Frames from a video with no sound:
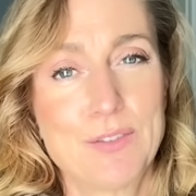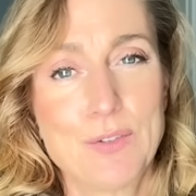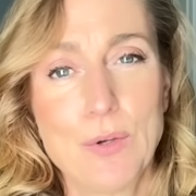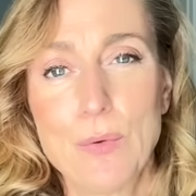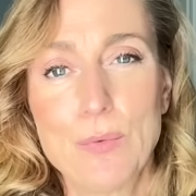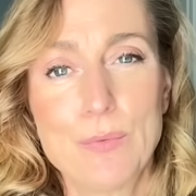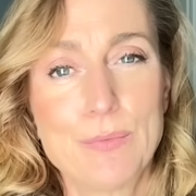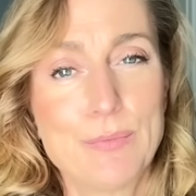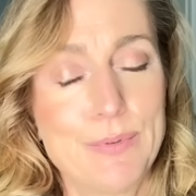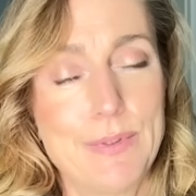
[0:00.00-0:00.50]

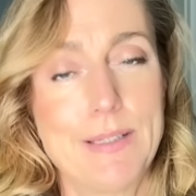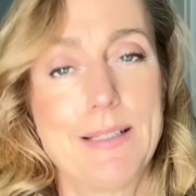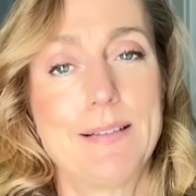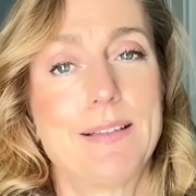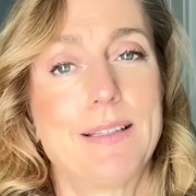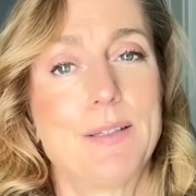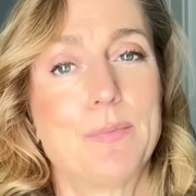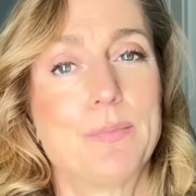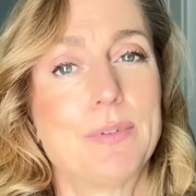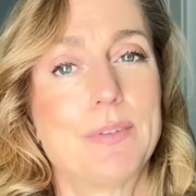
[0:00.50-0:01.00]
don't
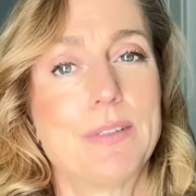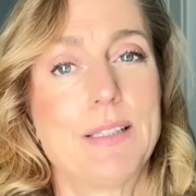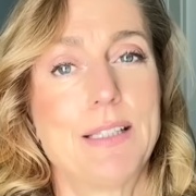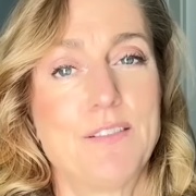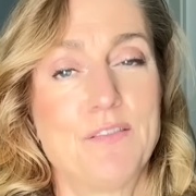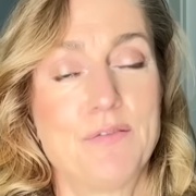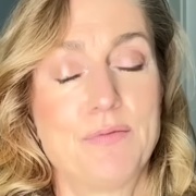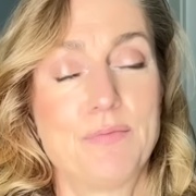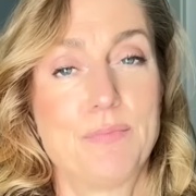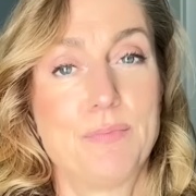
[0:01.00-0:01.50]
really
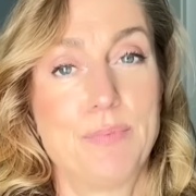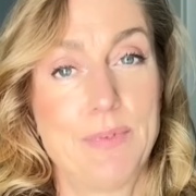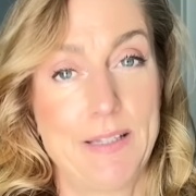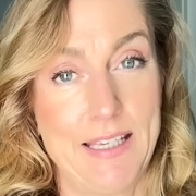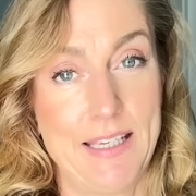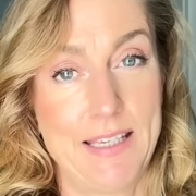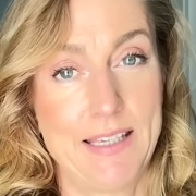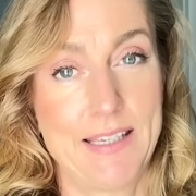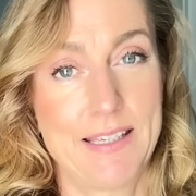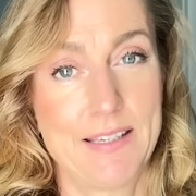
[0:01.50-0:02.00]
believe
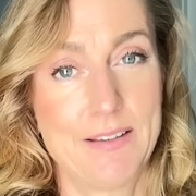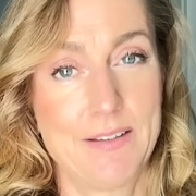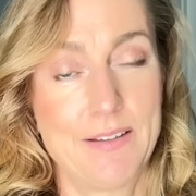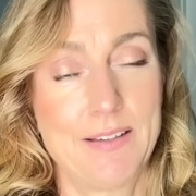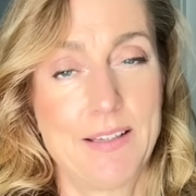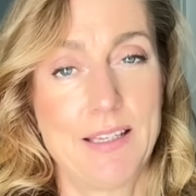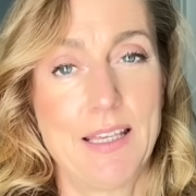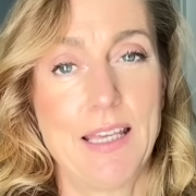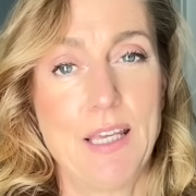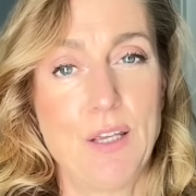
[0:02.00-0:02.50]
Blake.
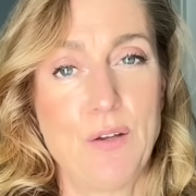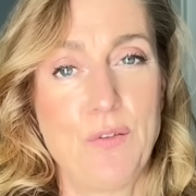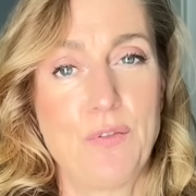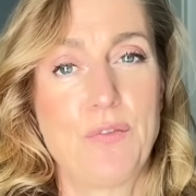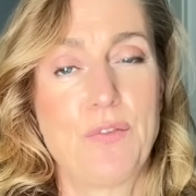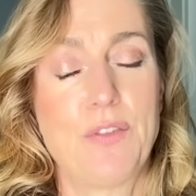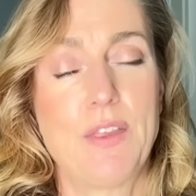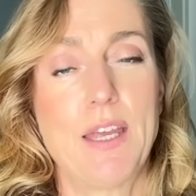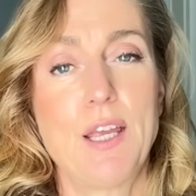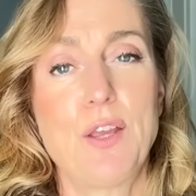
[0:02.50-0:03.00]

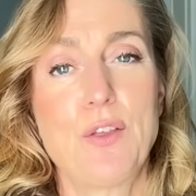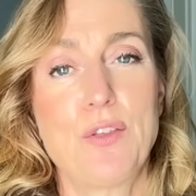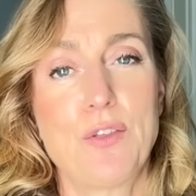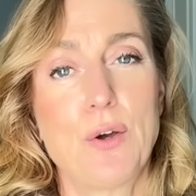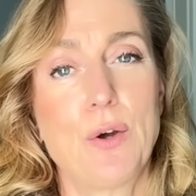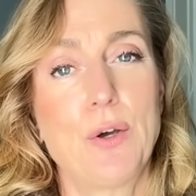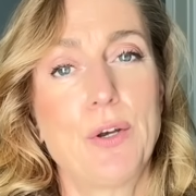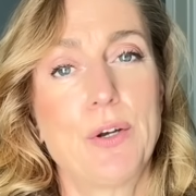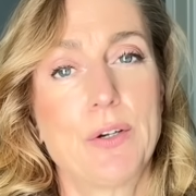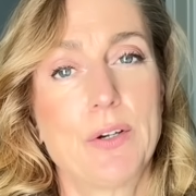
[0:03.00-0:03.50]
If they
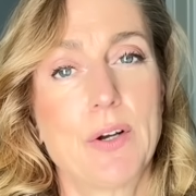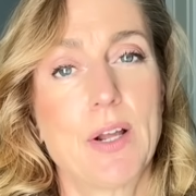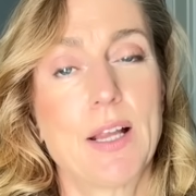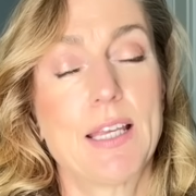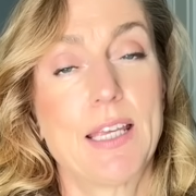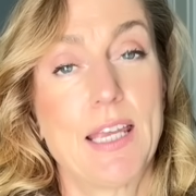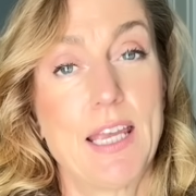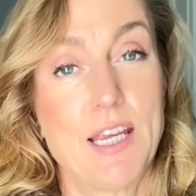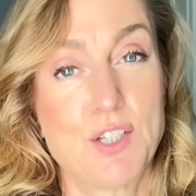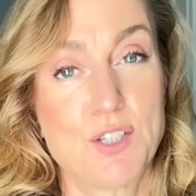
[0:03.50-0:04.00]
thought her
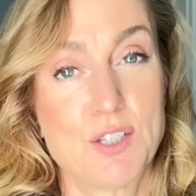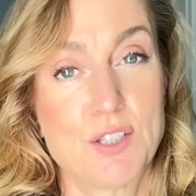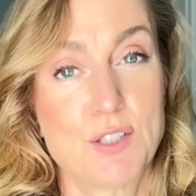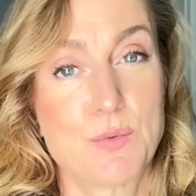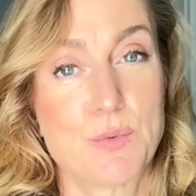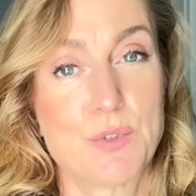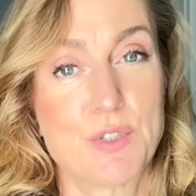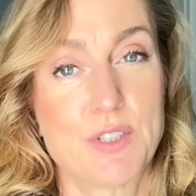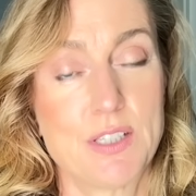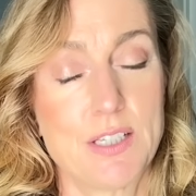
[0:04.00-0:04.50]

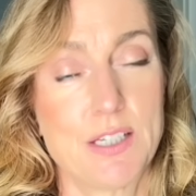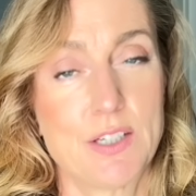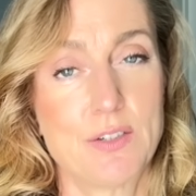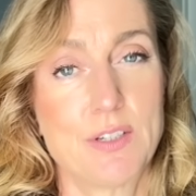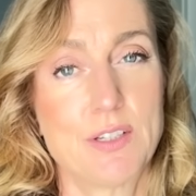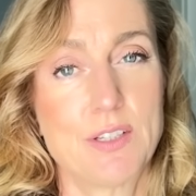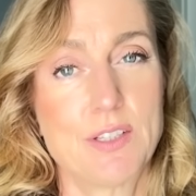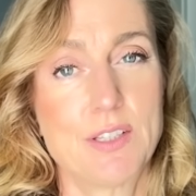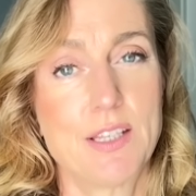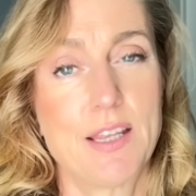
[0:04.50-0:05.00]
allegations were
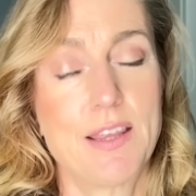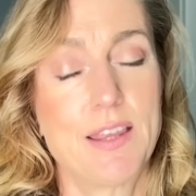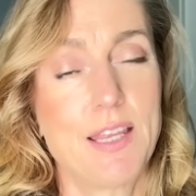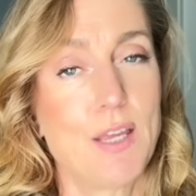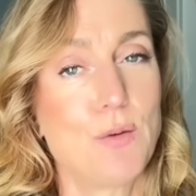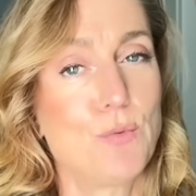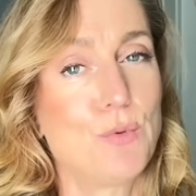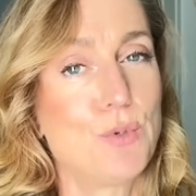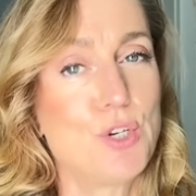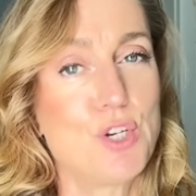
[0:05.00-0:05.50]
serious,
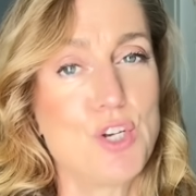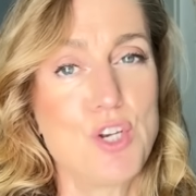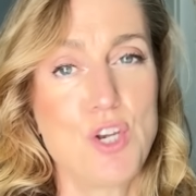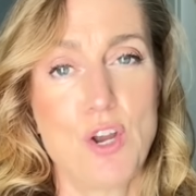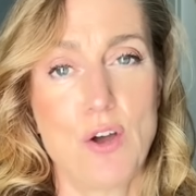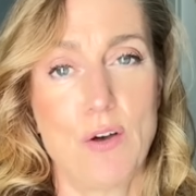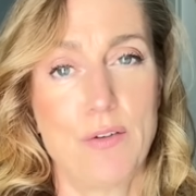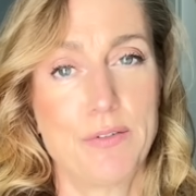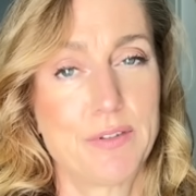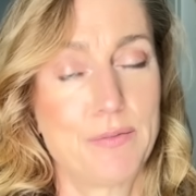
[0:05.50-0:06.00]
they would
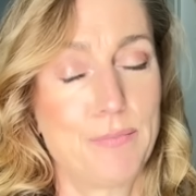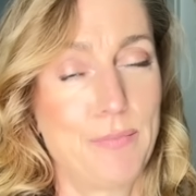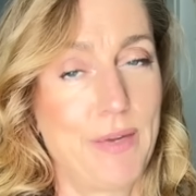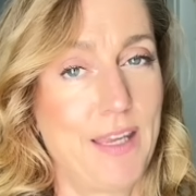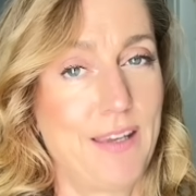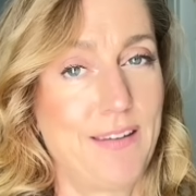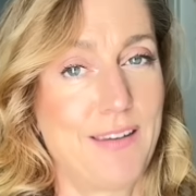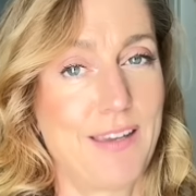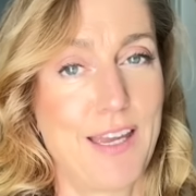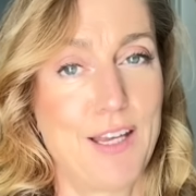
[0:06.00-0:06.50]
not
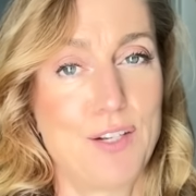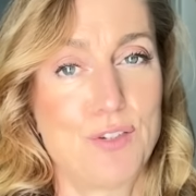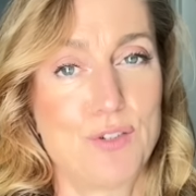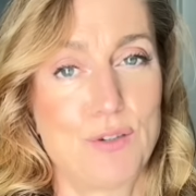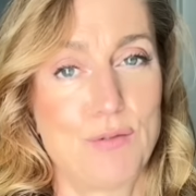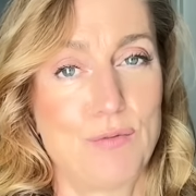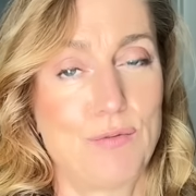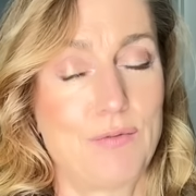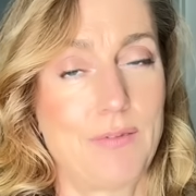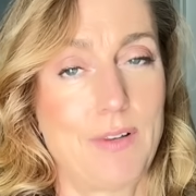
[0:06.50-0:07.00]
make a
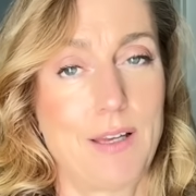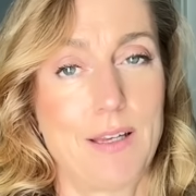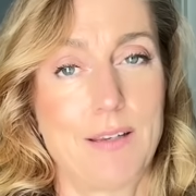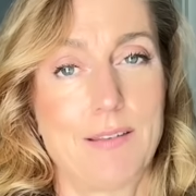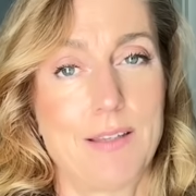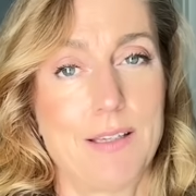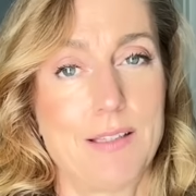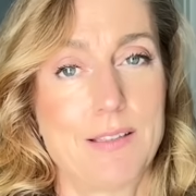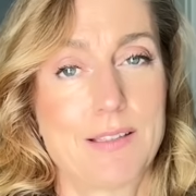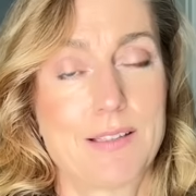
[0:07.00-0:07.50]
joke
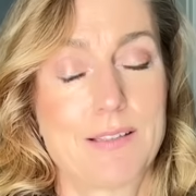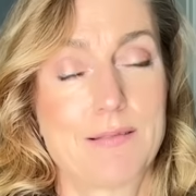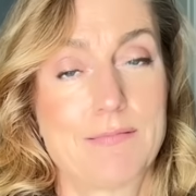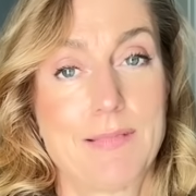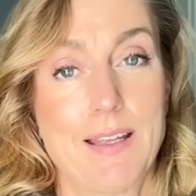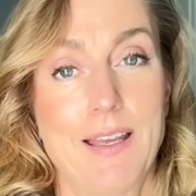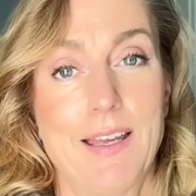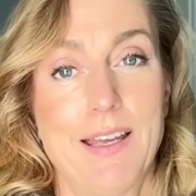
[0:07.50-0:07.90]
like this.